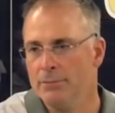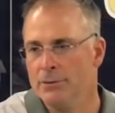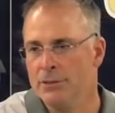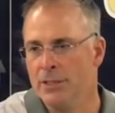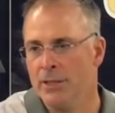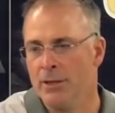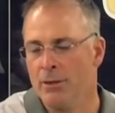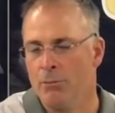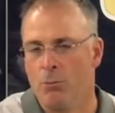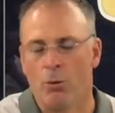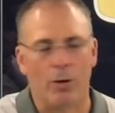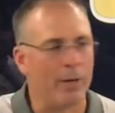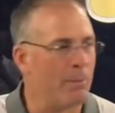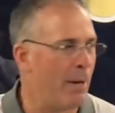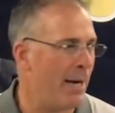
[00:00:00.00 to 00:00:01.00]
sit here and
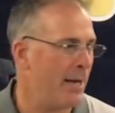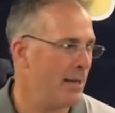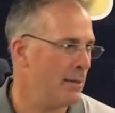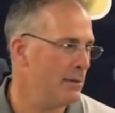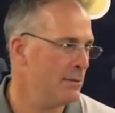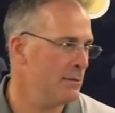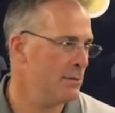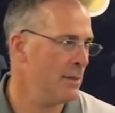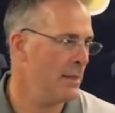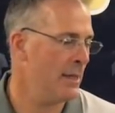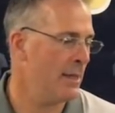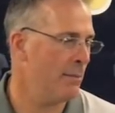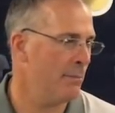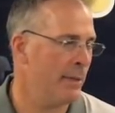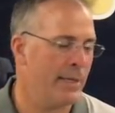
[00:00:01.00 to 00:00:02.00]
worry about it. Um,
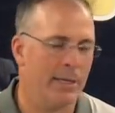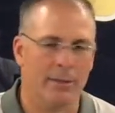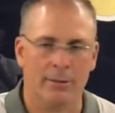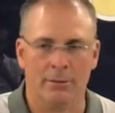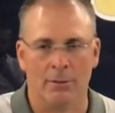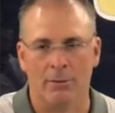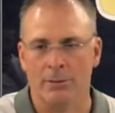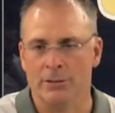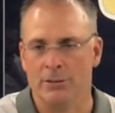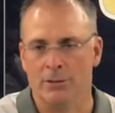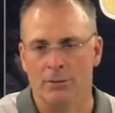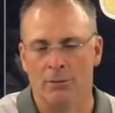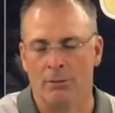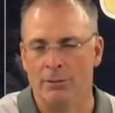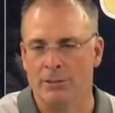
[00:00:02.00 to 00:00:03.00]
again, they're always
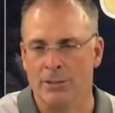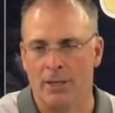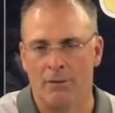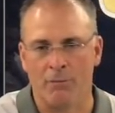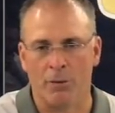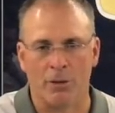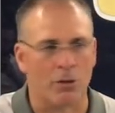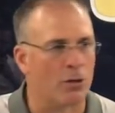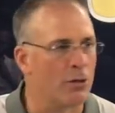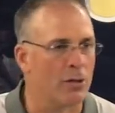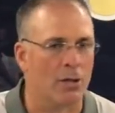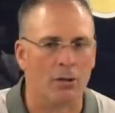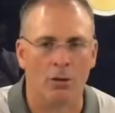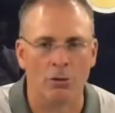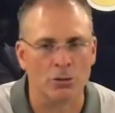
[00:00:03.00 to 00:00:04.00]
they're always tough when
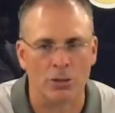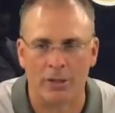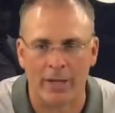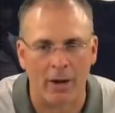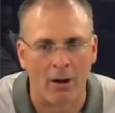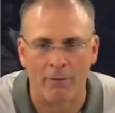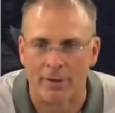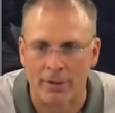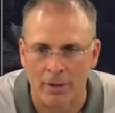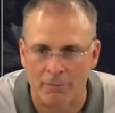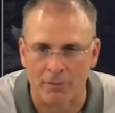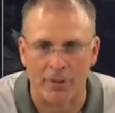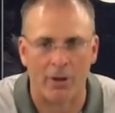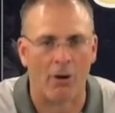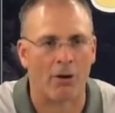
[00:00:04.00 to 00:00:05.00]
they're the closer they are, the
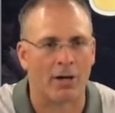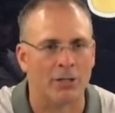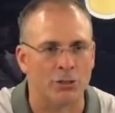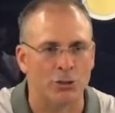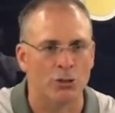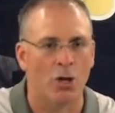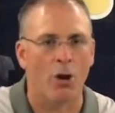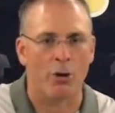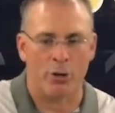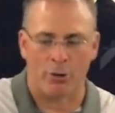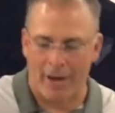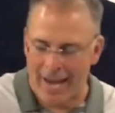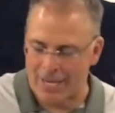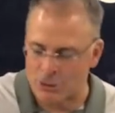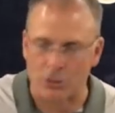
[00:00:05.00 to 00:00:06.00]
tougher they are, because you know
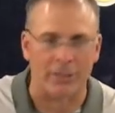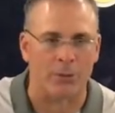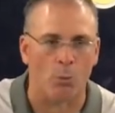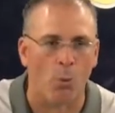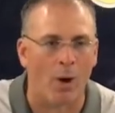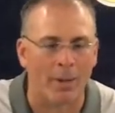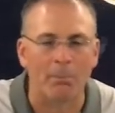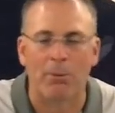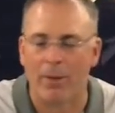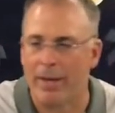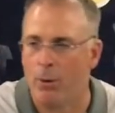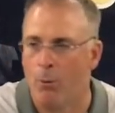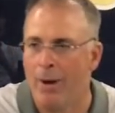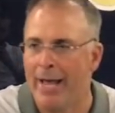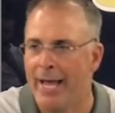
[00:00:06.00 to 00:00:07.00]
you're actually one play
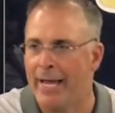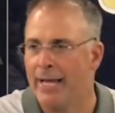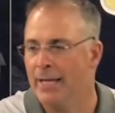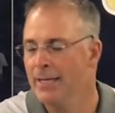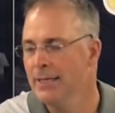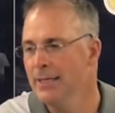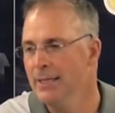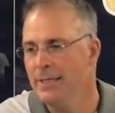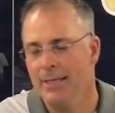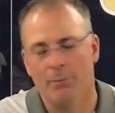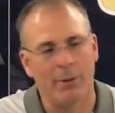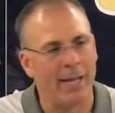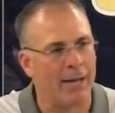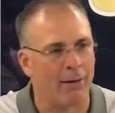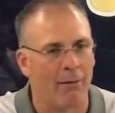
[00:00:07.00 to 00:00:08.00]
away. And
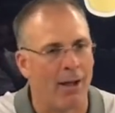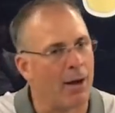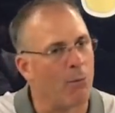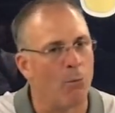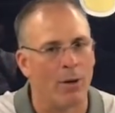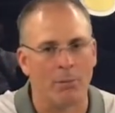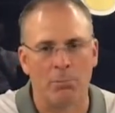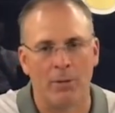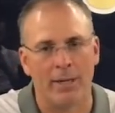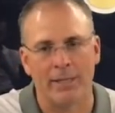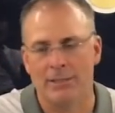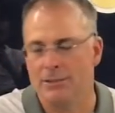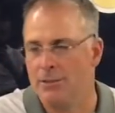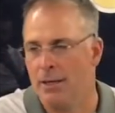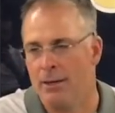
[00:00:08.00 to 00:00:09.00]
we had a lot of one
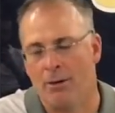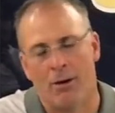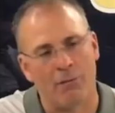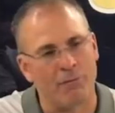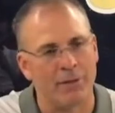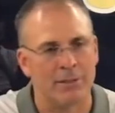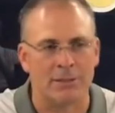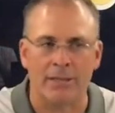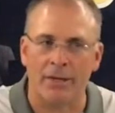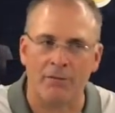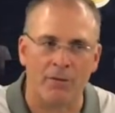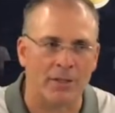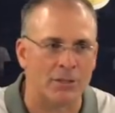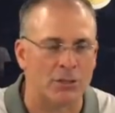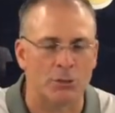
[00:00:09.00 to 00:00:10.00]
plays on offense,
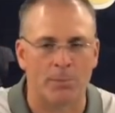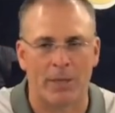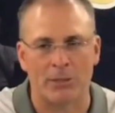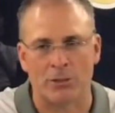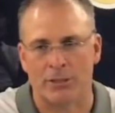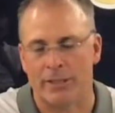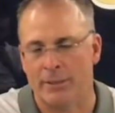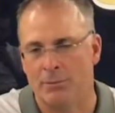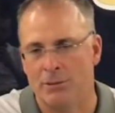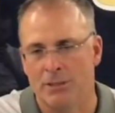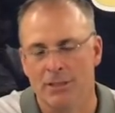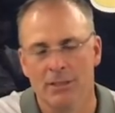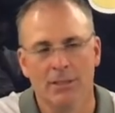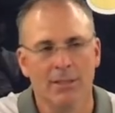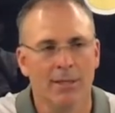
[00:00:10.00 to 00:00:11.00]
defense, and special teams.
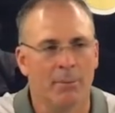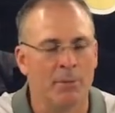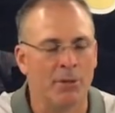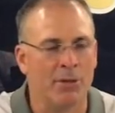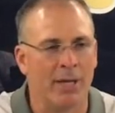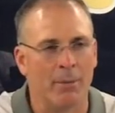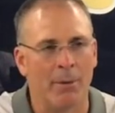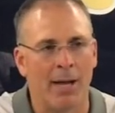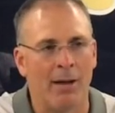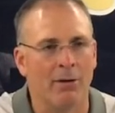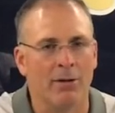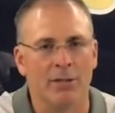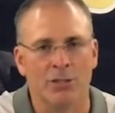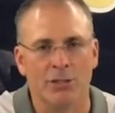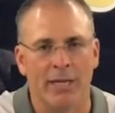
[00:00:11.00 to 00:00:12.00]
When you think about how
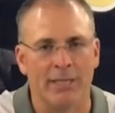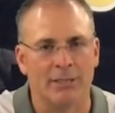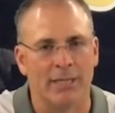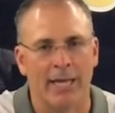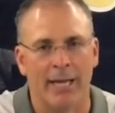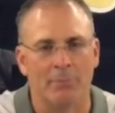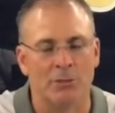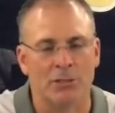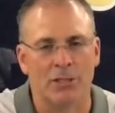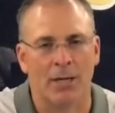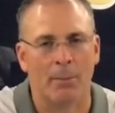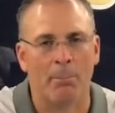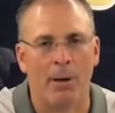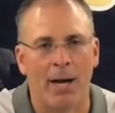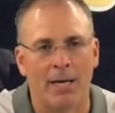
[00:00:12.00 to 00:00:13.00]
it could have changed the game just on
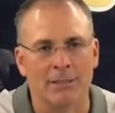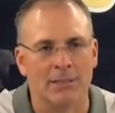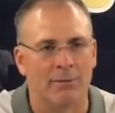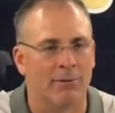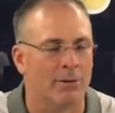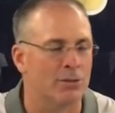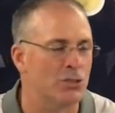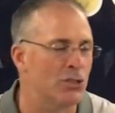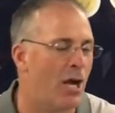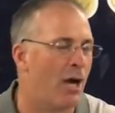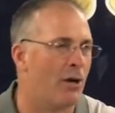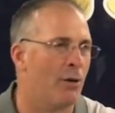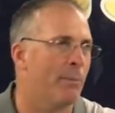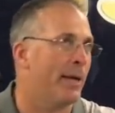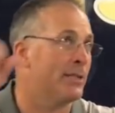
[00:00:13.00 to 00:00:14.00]
a positive note,
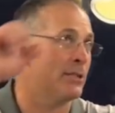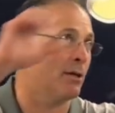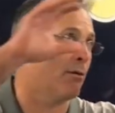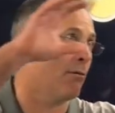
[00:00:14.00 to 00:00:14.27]
Stocker makes a